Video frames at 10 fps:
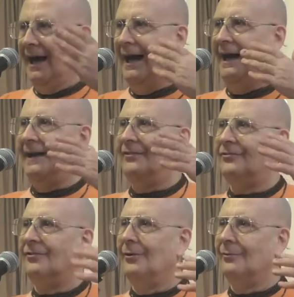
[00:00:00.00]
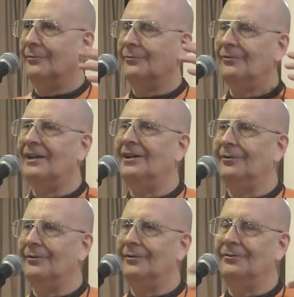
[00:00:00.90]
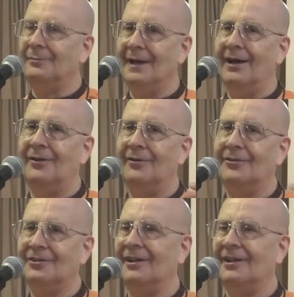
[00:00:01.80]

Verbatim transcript: eyes, nose, ears, mouth,